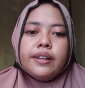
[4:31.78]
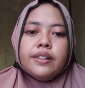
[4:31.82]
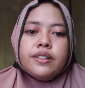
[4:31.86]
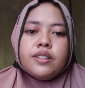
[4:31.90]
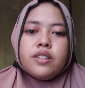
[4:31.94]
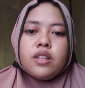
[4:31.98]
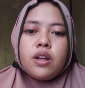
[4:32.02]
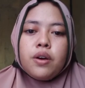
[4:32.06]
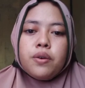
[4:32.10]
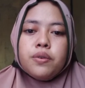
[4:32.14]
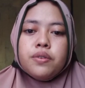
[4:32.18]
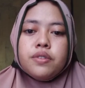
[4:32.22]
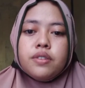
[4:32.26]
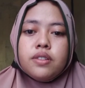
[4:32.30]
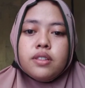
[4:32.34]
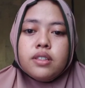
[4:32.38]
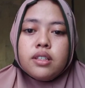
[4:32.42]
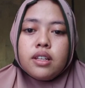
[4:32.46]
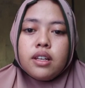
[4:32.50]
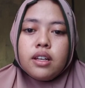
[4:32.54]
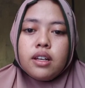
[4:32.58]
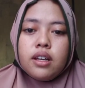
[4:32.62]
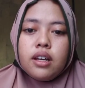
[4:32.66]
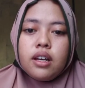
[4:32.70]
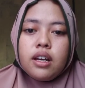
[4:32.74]
sound z
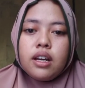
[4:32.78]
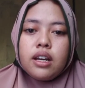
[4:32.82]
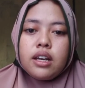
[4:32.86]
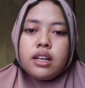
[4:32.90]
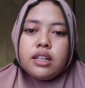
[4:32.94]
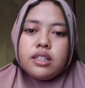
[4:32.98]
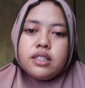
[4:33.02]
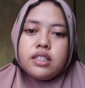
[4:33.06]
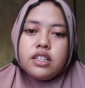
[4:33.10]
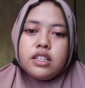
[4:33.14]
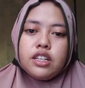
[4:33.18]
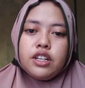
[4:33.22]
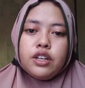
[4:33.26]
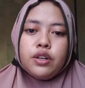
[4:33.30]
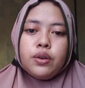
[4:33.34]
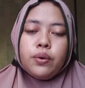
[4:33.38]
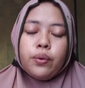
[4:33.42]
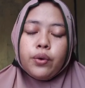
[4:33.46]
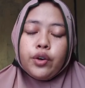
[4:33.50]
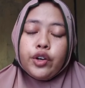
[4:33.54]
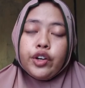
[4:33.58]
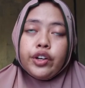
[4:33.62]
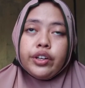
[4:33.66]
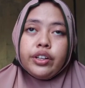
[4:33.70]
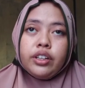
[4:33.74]
as in the
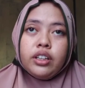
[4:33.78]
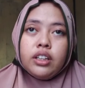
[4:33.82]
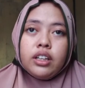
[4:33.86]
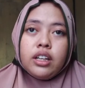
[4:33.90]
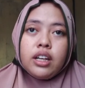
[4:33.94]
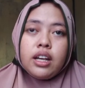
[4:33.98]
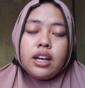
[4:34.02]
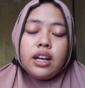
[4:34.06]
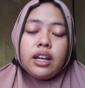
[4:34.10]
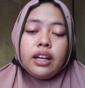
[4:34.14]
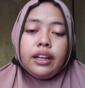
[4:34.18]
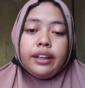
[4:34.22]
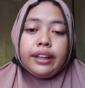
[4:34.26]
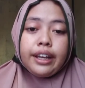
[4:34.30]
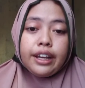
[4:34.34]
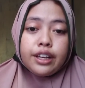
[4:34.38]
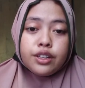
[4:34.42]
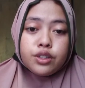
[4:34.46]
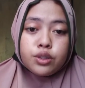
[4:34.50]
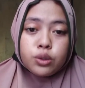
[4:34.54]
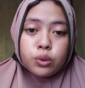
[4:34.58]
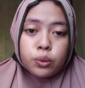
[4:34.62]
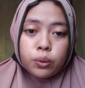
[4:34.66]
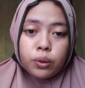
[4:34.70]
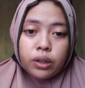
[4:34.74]
word
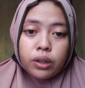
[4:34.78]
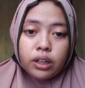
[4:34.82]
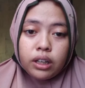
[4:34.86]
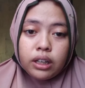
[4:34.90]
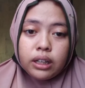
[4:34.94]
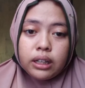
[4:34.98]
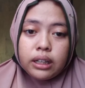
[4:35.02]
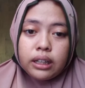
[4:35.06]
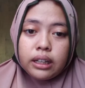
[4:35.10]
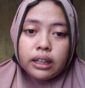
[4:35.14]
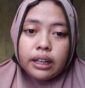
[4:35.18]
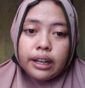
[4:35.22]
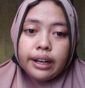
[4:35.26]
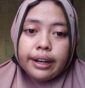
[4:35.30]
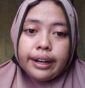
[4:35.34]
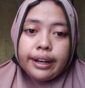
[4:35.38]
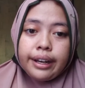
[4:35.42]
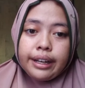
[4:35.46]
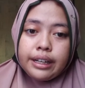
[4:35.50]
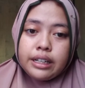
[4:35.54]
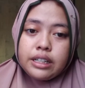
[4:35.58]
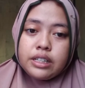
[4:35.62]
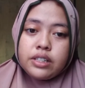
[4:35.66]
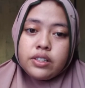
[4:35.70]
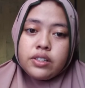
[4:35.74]
casual,
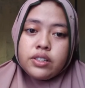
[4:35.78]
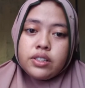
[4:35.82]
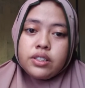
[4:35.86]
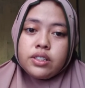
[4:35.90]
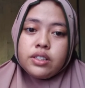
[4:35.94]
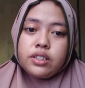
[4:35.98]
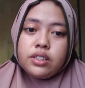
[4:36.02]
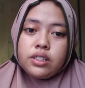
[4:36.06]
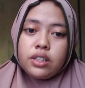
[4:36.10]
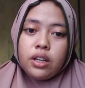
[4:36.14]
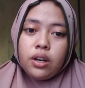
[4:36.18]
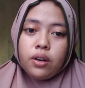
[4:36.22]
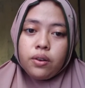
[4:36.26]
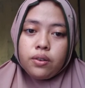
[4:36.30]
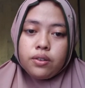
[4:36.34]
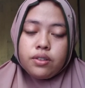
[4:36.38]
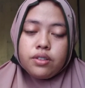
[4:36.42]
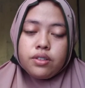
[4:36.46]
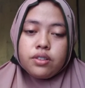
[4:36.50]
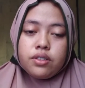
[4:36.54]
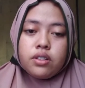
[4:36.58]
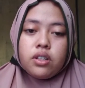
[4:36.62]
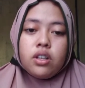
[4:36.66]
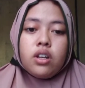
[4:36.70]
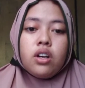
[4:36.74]
and
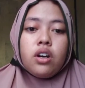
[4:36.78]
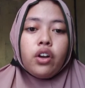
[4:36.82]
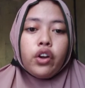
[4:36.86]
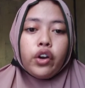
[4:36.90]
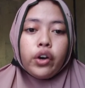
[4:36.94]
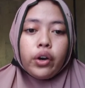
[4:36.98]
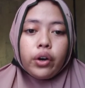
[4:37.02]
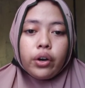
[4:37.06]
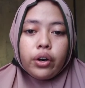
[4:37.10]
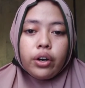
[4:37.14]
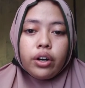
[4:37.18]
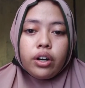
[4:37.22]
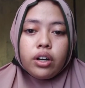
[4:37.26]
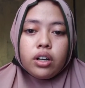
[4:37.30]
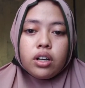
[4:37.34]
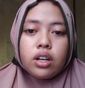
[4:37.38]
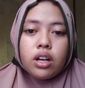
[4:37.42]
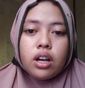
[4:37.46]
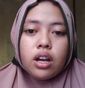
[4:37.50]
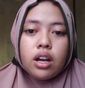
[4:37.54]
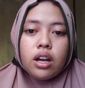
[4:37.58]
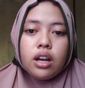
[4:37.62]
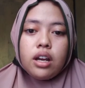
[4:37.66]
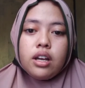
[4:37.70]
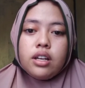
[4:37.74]
sounds
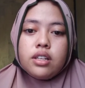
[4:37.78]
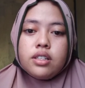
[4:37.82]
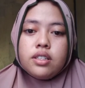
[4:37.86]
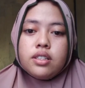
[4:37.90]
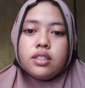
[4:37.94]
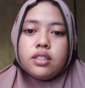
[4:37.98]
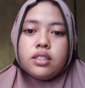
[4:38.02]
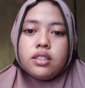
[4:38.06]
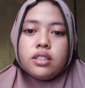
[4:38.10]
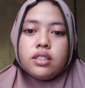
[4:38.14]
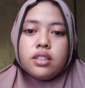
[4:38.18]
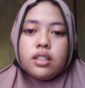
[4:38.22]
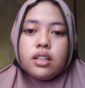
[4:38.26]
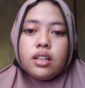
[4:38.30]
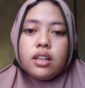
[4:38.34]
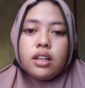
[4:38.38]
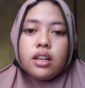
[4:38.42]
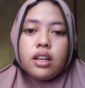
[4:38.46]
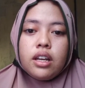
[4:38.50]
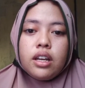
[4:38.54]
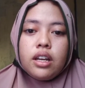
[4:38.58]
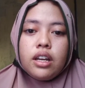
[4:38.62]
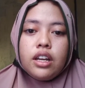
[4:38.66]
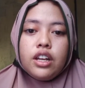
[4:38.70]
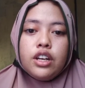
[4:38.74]
as
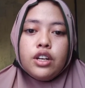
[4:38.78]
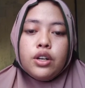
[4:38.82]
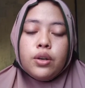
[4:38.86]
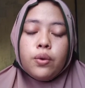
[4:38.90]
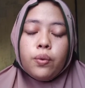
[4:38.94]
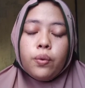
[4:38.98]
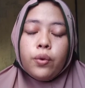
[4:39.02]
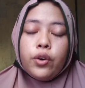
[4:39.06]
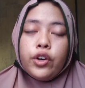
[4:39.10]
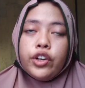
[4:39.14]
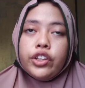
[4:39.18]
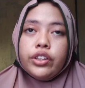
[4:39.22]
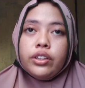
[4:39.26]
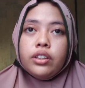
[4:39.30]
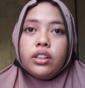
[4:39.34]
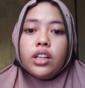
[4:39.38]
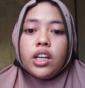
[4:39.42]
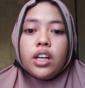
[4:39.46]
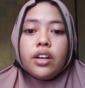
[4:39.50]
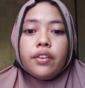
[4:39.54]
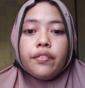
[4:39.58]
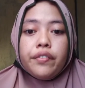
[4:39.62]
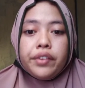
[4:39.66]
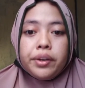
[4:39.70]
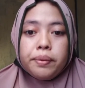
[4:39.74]
in the word
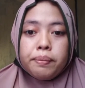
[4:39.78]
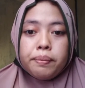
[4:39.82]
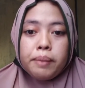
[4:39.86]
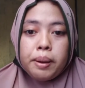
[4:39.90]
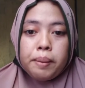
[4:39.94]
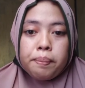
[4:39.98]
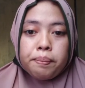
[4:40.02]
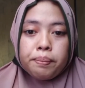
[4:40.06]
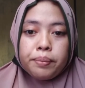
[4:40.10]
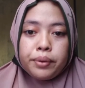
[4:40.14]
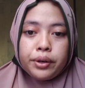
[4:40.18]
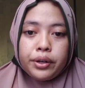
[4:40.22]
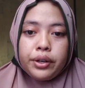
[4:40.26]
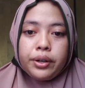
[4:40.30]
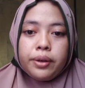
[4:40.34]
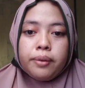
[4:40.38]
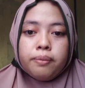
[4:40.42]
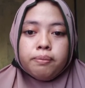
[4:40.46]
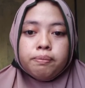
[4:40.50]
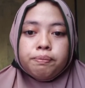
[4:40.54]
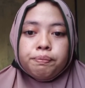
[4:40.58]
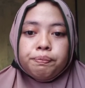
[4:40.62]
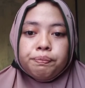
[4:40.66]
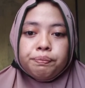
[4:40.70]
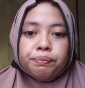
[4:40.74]
remember.
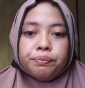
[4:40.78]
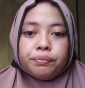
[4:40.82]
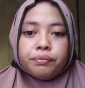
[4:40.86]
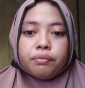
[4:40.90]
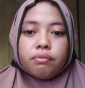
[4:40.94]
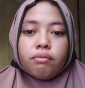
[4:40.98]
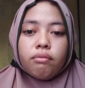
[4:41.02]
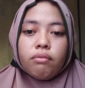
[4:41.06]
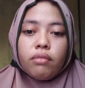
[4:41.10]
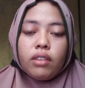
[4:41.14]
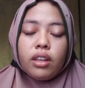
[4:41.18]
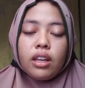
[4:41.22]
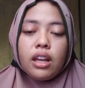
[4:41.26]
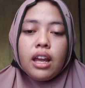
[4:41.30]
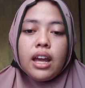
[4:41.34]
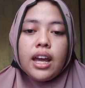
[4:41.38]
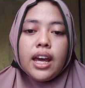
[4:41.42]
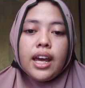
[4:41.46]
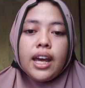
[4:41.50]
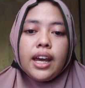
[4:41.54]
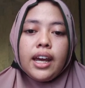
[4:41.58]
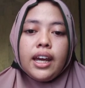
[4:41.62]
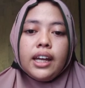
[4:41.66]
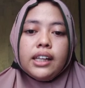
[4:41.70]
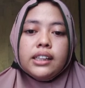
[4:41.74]

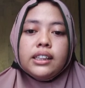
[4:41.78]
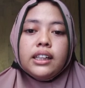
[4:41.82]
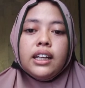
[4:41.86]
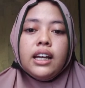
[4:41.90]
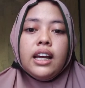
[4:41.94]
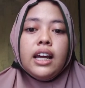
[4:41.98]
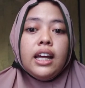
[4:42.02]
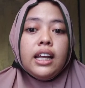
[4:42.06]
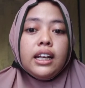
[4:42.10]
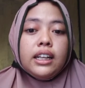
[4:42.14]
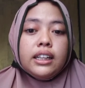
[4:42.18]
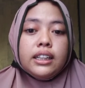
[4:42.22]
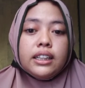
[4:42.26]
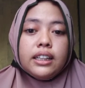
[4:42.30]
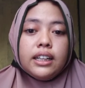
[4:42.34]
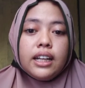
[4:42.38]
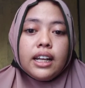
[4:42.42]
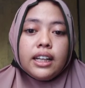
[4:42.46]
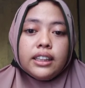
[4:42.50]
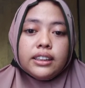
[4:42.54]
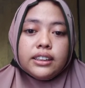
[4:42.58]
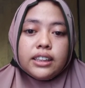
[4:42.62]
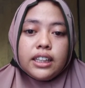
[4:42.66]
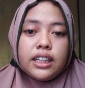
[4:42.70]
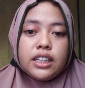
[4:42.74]
And the
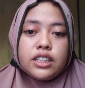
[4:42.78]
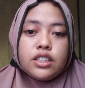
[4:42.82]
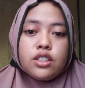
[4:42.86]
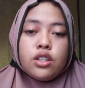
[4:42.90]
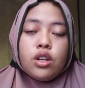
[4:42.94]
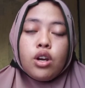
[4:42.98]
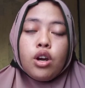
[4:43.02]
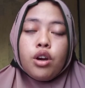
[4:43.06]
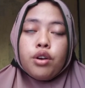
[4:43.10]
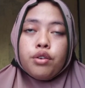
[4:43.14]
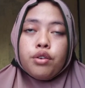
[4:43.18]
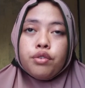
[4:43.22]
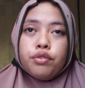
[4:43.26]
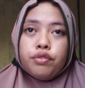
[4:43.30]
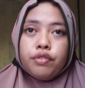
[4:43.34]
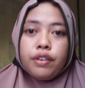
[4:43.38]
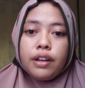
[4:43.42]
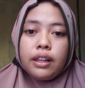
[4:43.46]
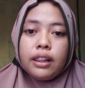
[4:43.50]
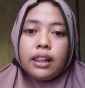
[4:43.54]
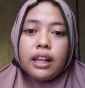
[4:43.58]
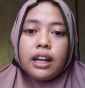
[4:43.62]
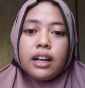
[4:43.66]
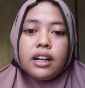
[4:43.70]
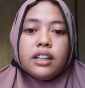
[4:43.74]
next is
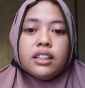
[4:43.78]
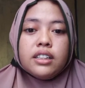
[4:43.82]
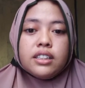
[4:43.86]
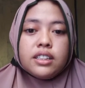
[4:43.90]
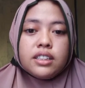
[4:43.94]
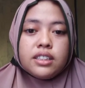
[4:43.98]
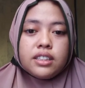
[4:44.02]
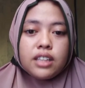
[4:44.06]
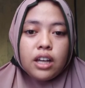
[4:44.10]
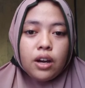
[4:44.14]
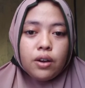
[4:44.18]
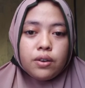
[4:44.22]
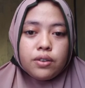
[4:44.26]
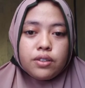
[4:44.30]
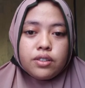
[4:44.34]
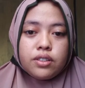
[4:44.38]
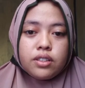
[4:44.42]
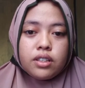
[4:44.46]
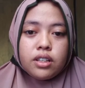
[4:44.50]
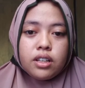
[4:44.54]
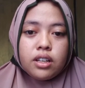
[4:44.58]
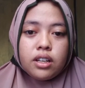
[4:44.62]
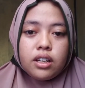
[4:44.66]
velar sounds.